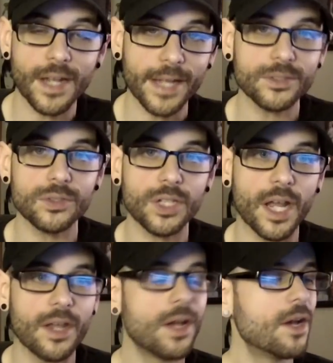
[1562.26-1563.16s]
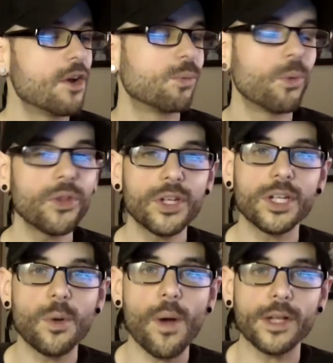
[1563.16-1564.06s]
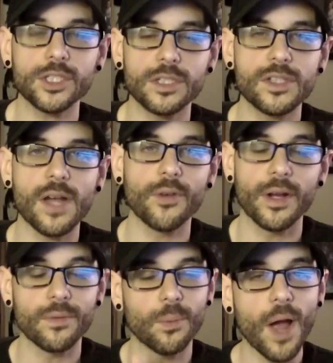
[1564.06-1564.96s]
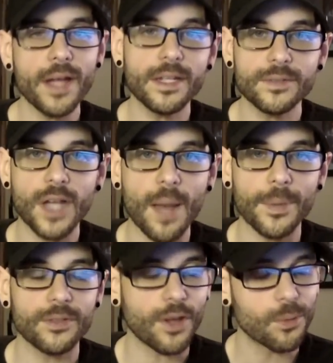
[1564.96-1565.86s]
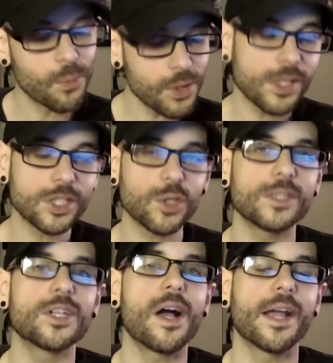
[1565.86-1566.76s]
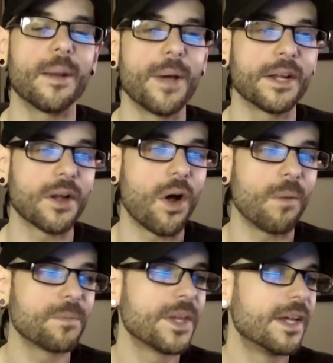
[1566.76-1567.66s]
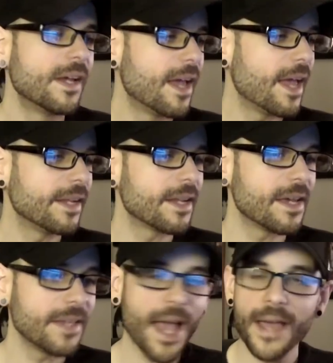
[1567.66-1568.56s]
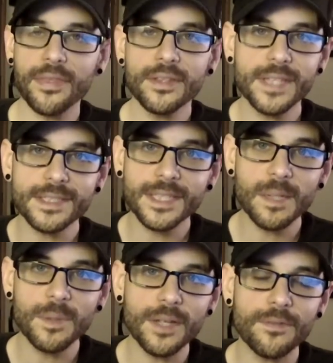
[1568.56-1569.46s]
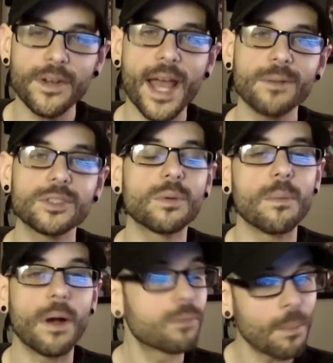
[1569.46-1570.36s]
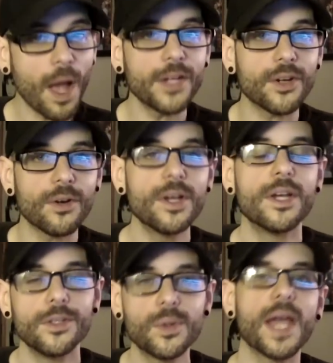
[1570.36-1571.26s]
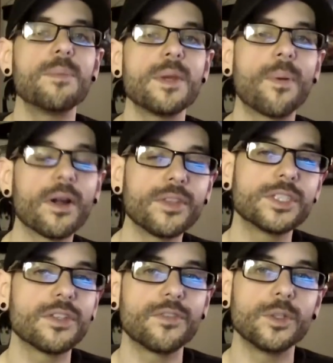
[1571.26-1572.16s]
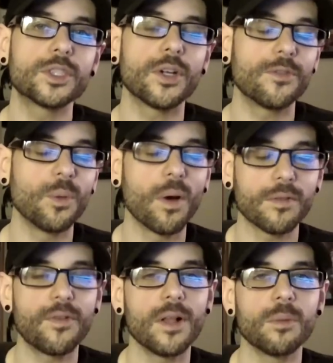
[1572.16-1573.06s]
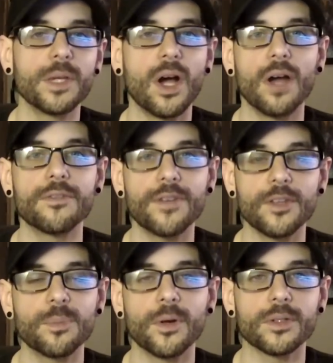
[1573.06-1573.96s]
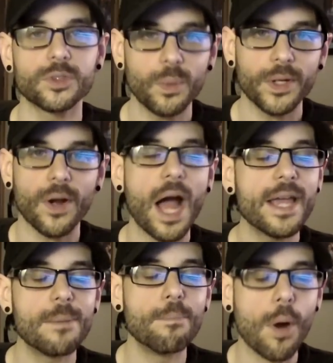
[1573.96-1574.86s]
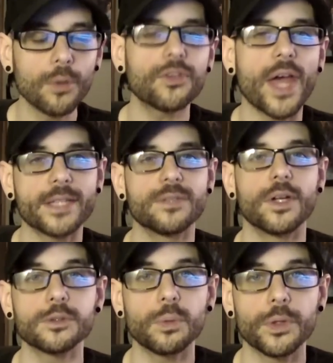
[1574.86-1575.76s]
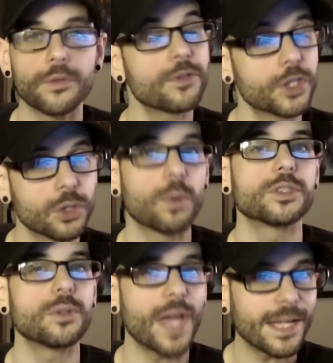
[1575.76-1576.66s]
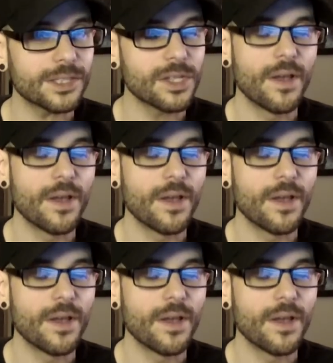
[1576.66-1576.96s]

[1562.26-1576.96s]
to answer today. Really good questions covering a variety of topics. I really enjoyed talking about it all. And uh, yeah, I think that's going to be it for now. So a reminder, you can be a part of these in the future if you want to follow me on Facebook or Twitter. I am most active on Twitter for sure. So that's